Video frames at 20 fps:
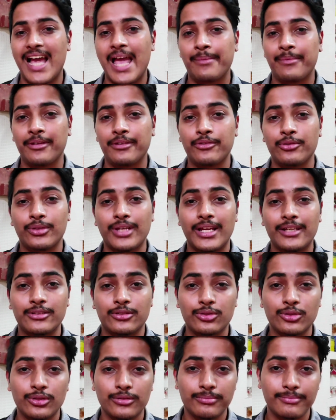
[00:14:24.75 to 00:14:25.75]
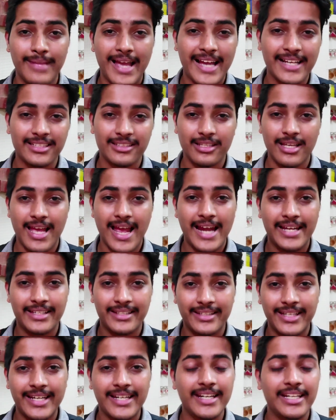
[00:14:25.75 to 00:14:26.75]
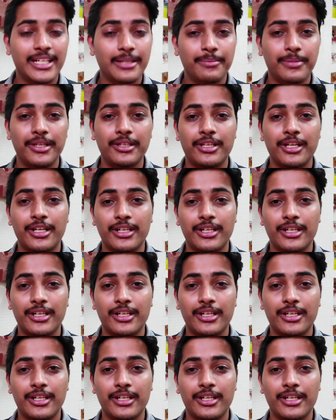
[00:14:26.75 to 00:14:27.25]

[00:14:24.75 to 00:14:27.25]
I mean, you can shoot max at 1080p